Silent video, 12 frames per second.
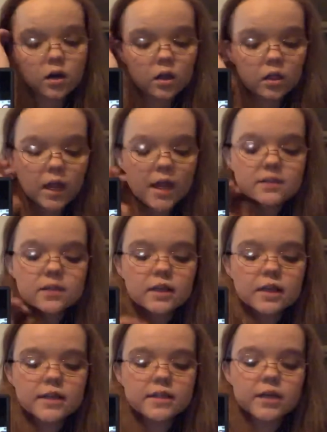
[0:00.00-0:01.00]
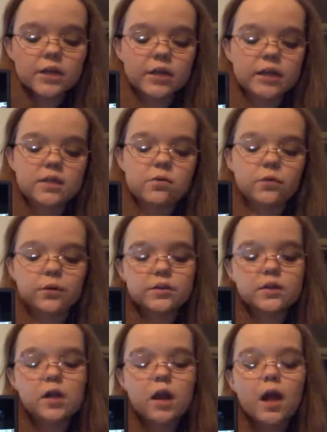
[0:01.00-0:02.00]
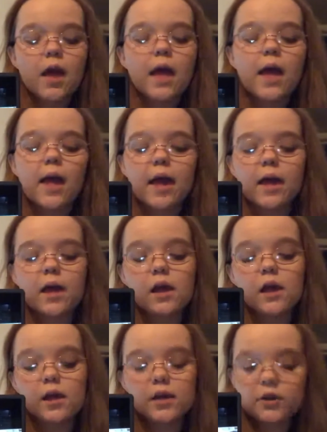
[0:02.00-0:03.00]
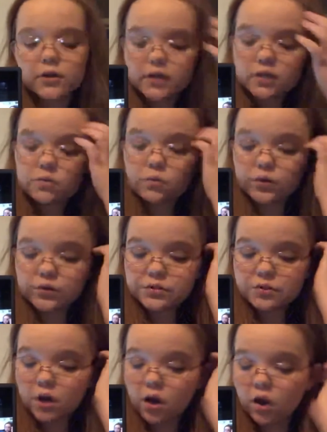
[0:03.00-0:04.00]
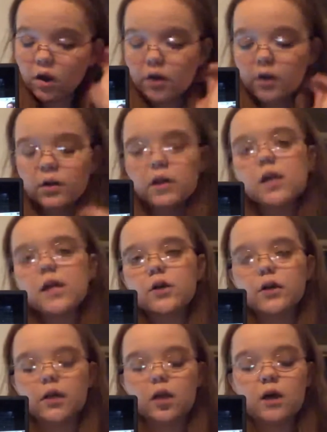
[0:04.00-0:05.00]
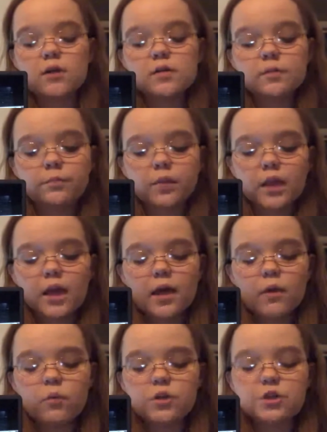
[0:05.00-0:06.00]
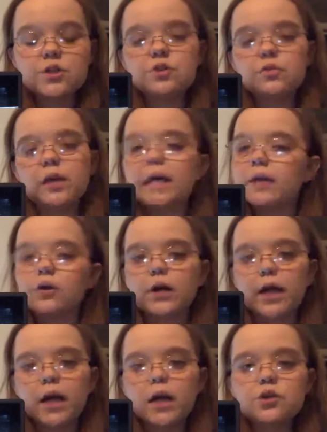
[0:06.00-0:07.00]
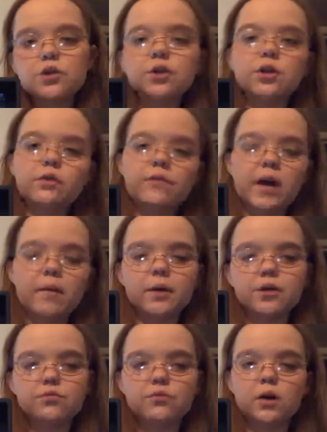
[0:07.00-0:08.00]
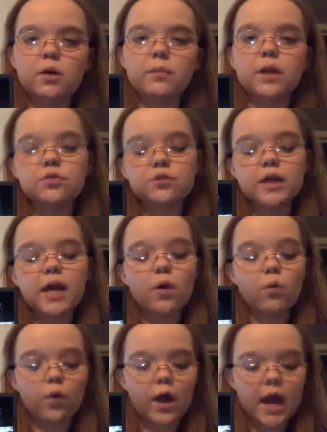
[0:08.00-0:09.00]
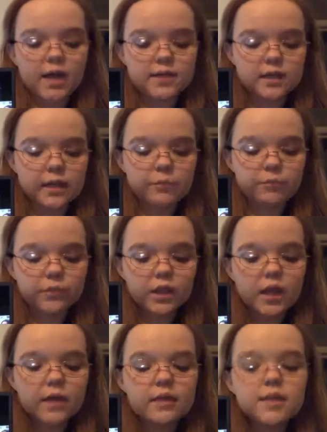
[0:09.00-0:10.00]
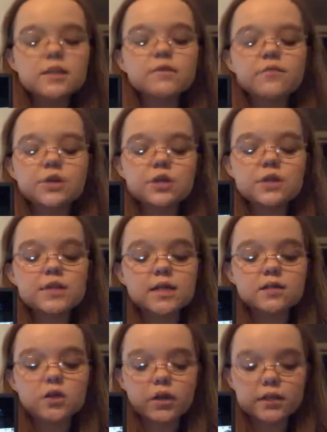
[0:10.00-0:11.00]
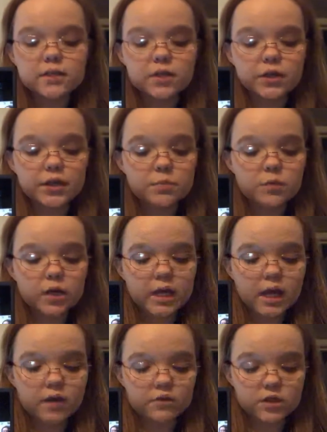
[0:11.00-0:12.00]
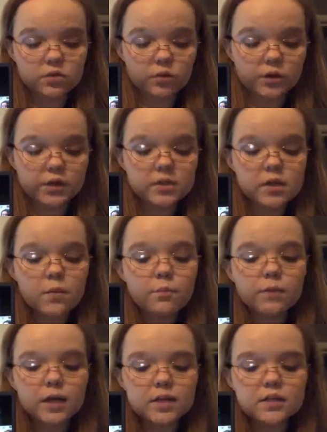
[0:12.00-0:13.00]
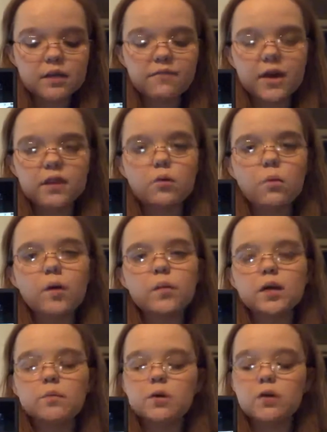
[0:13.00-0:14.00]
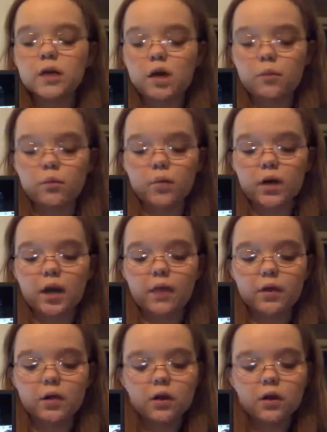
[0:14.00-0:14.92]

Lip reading: Lastly is hearing disorders. Hearing disorders are hearing loss, which is due to either age or nerve damage from injury or accident. These deficiencies are considered communicative disorders because they affect the way we communicate with one another.